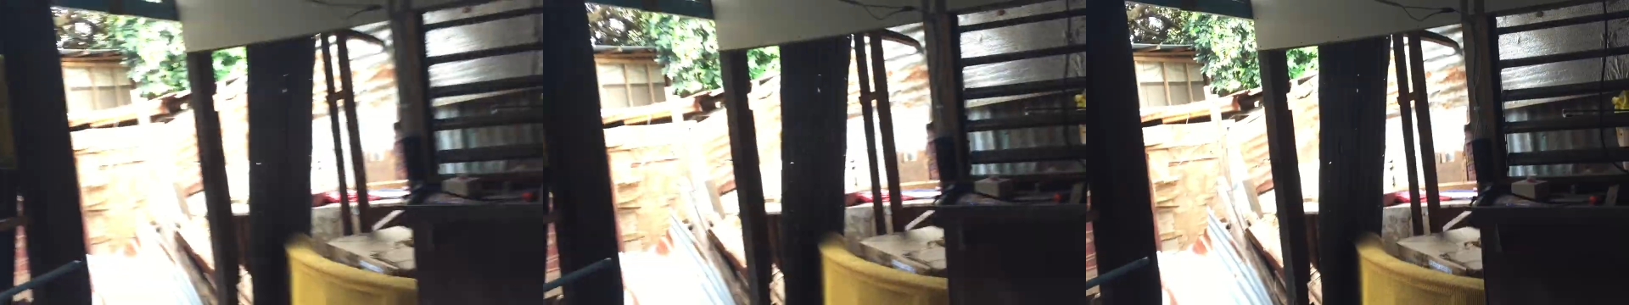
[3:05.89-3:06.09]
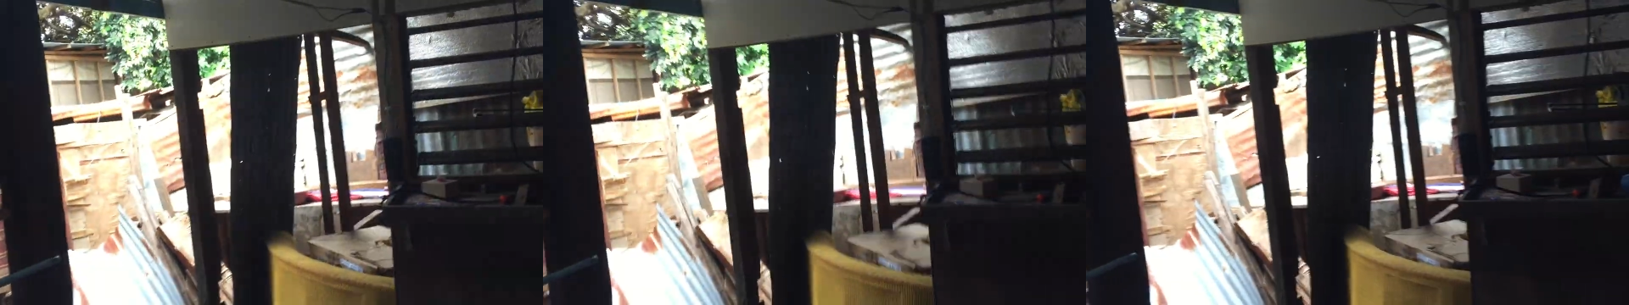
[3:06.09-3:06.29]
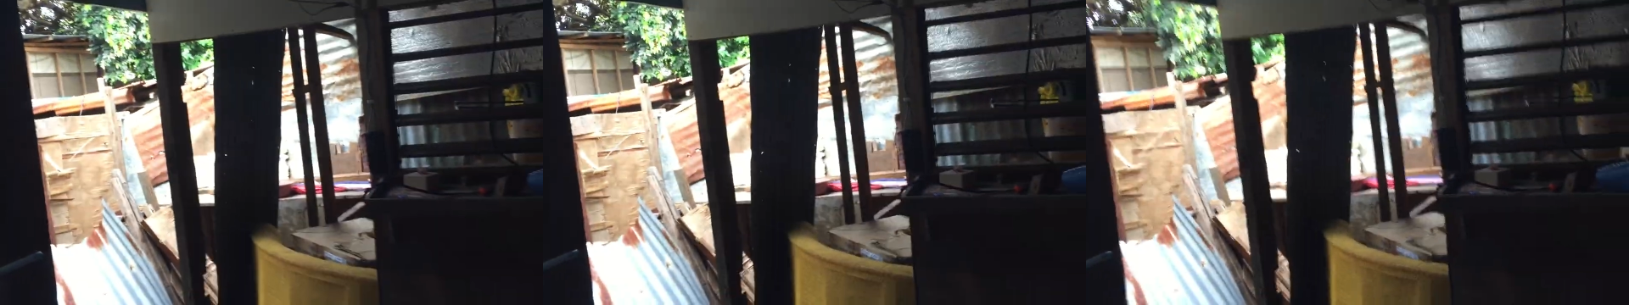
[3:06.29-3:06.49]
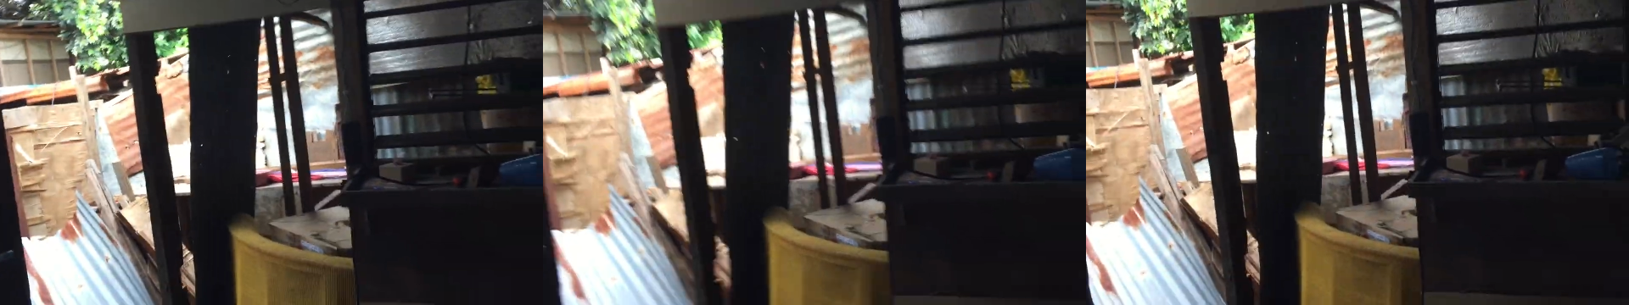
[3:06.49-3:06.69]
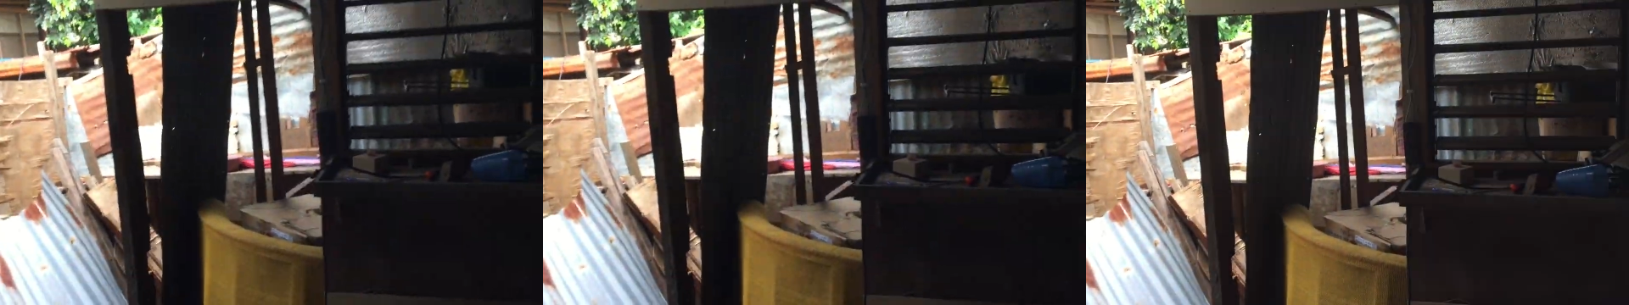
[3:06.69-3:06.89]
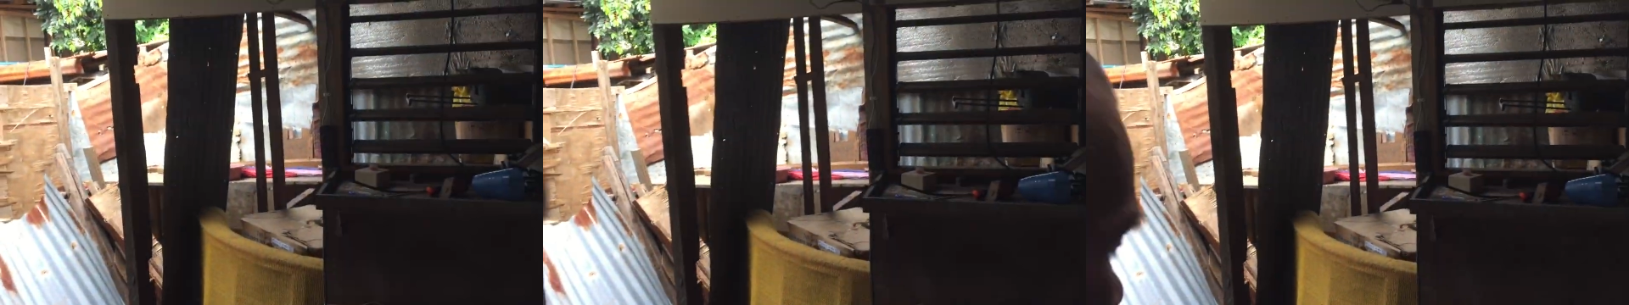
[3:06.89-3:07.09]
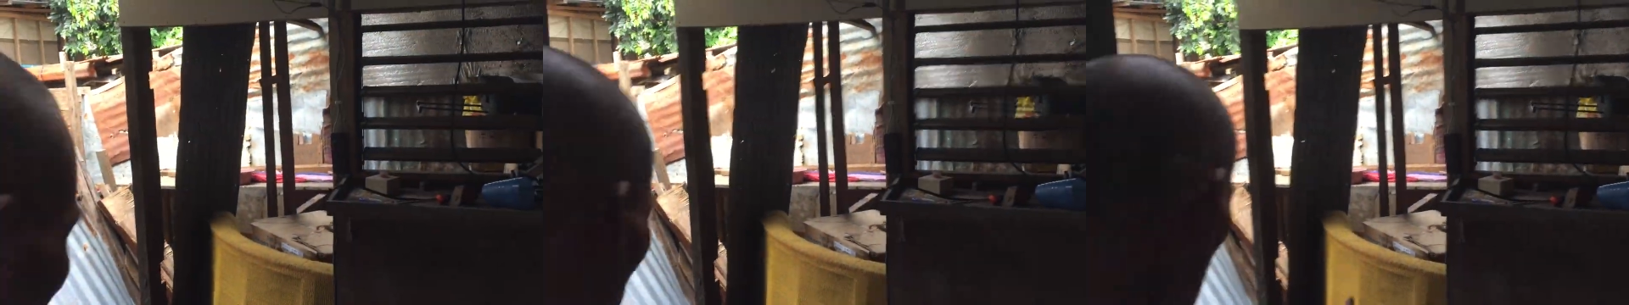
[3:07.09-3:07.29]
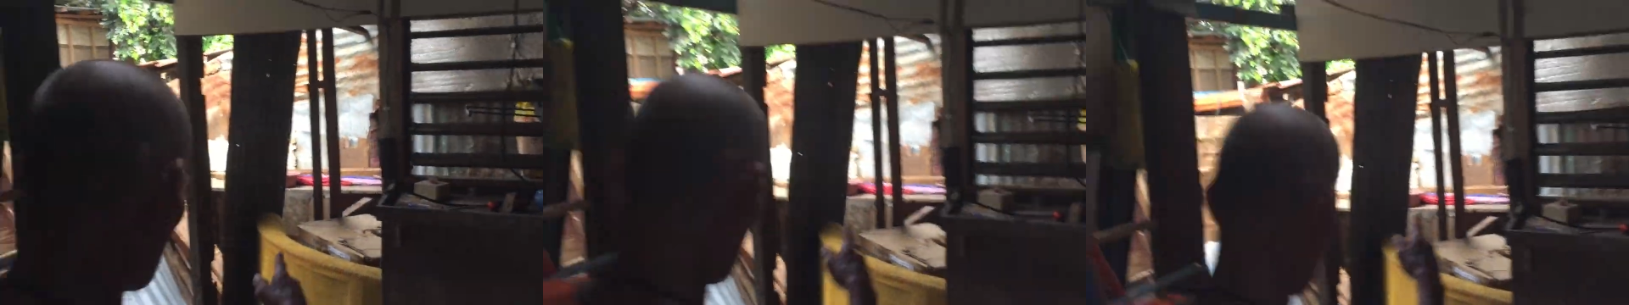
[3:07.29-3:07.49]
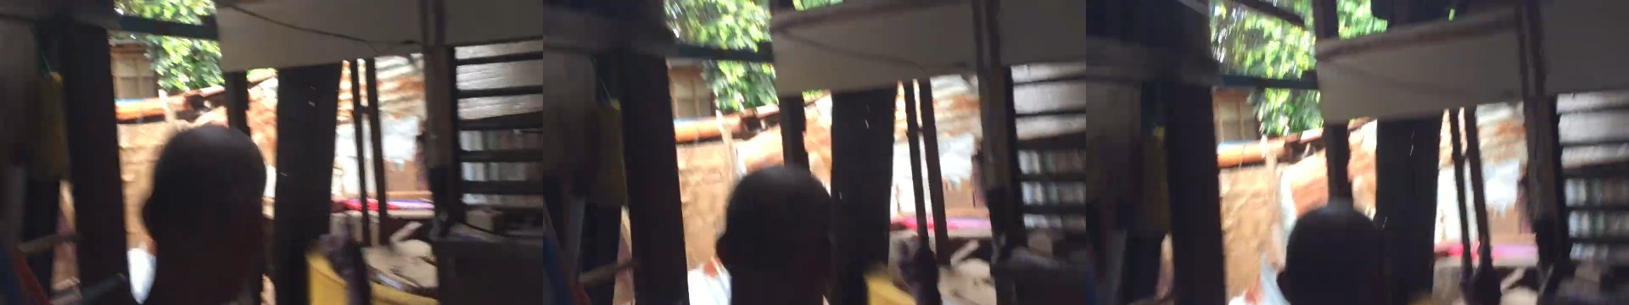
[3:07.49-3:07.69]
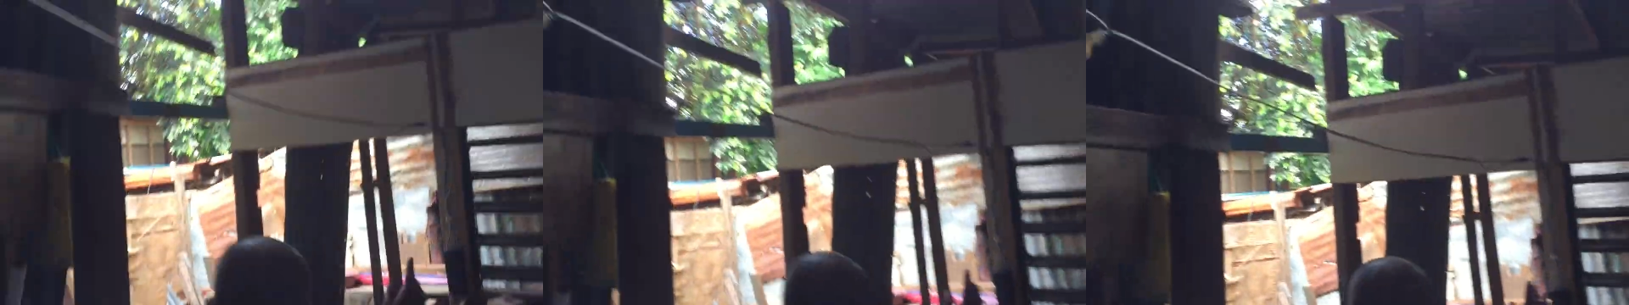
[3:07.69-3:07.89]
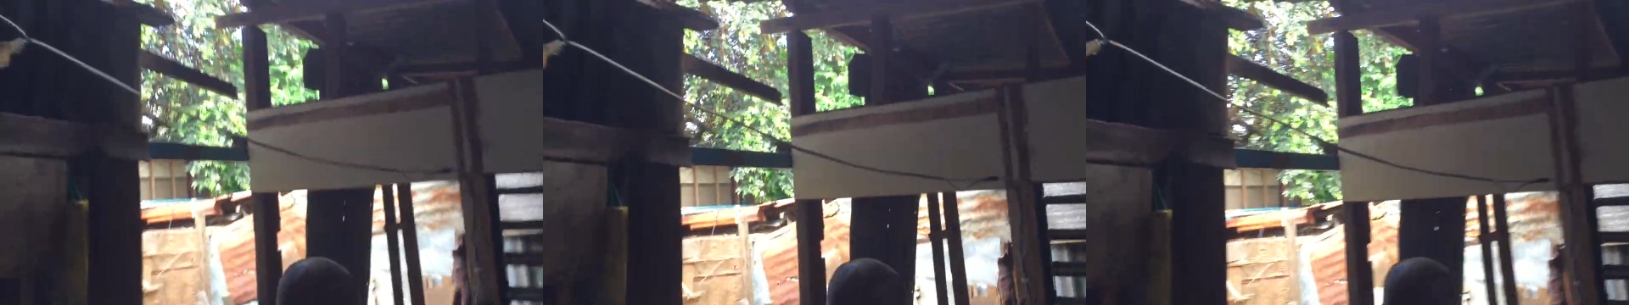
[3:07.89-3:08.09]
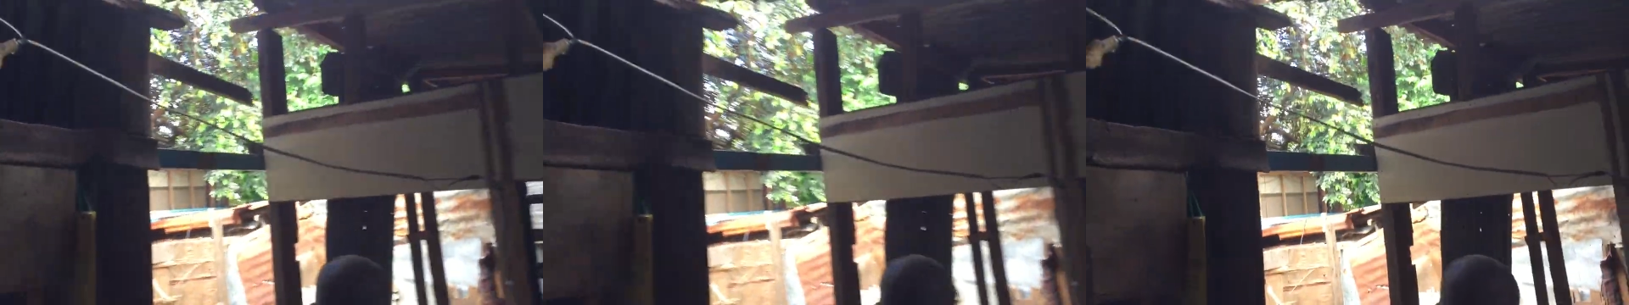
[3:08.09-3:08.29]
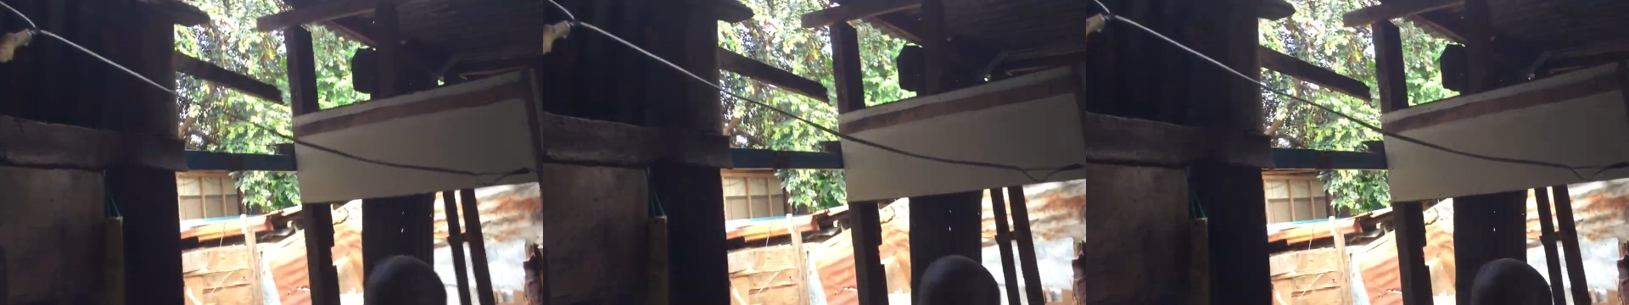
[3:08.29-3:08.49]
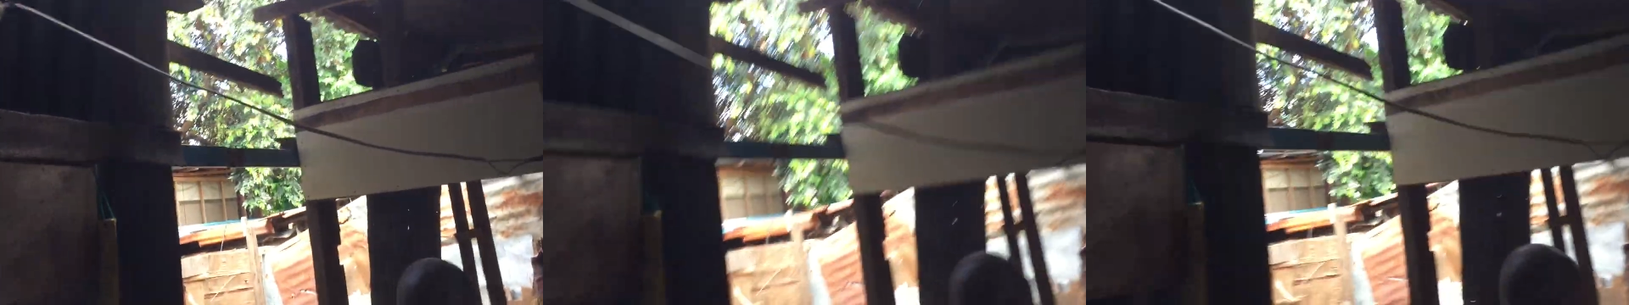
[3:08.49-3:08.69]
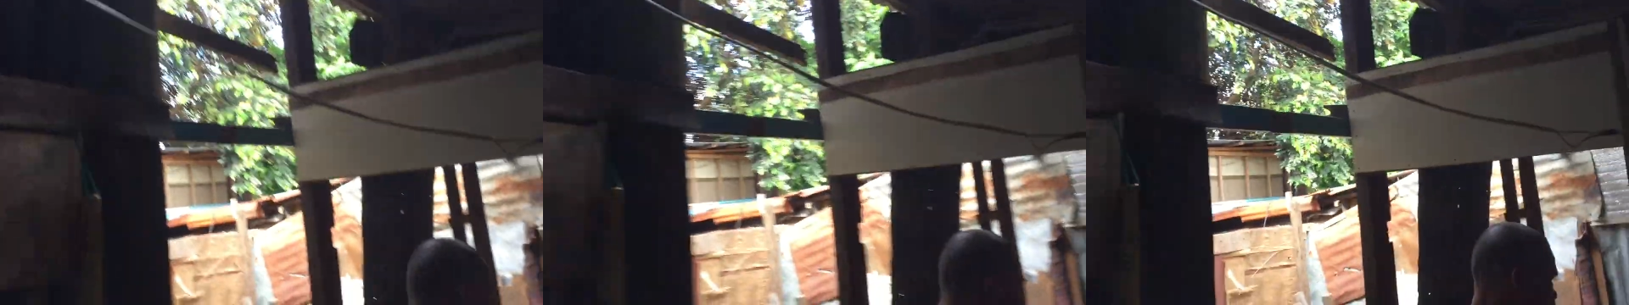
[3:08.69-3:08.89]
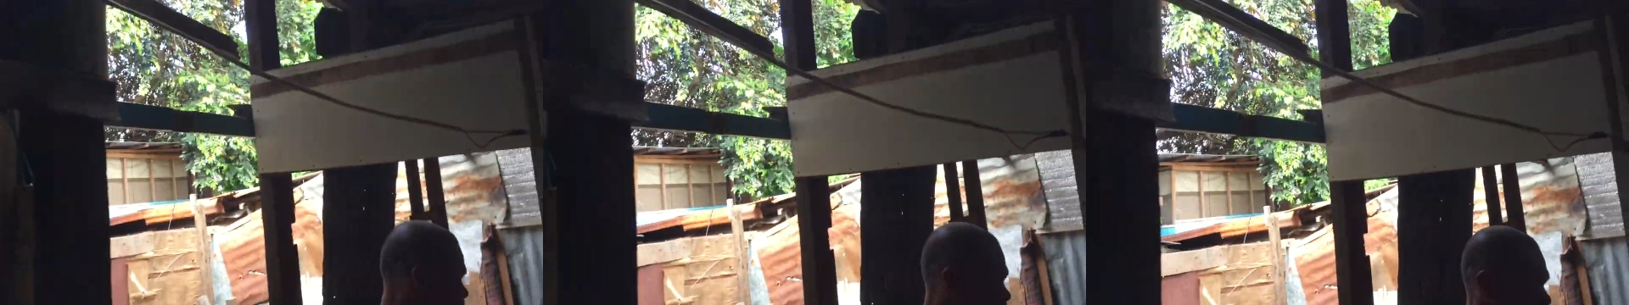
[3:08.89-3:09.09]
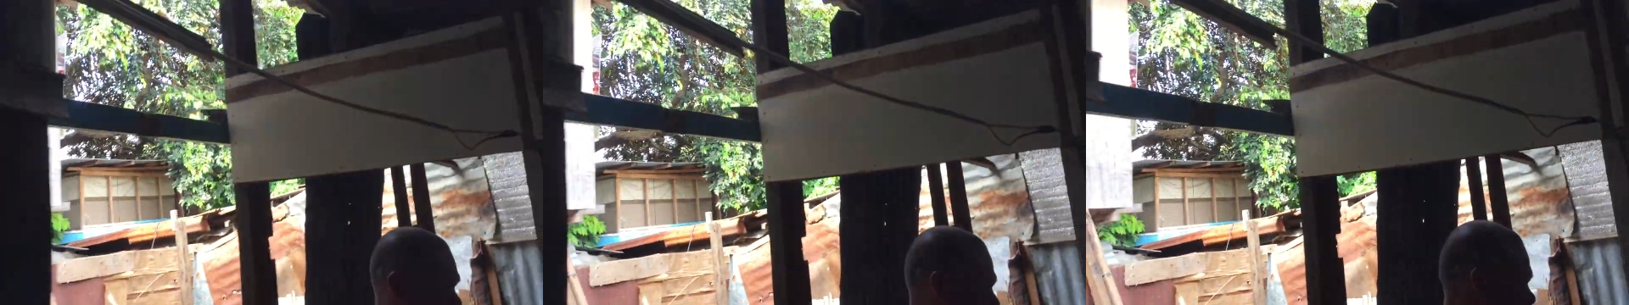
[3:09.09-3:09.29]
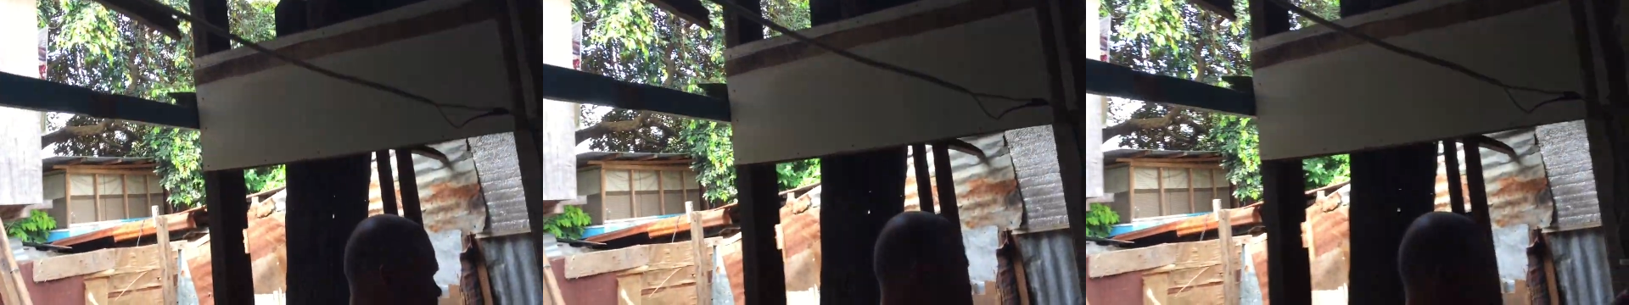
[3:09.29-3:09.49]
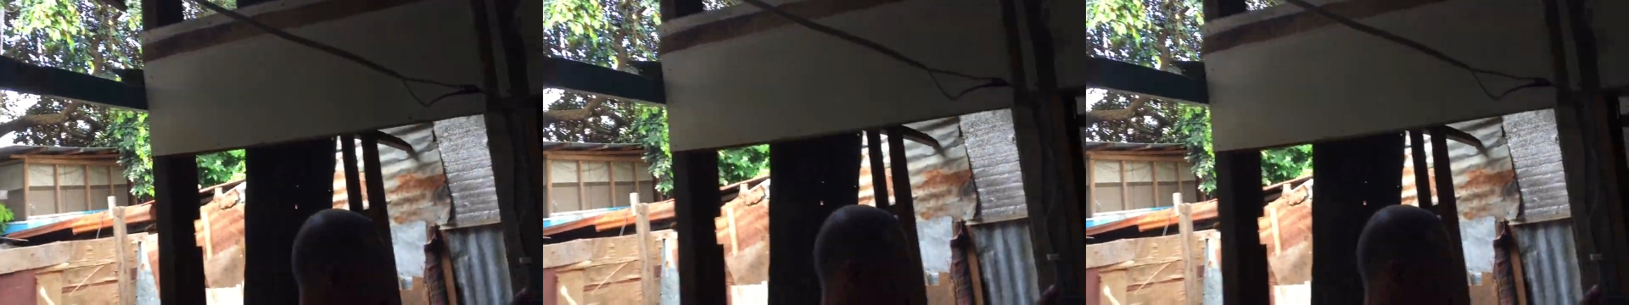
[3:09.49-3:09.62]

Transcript: No face is visible, so there are no lips to read.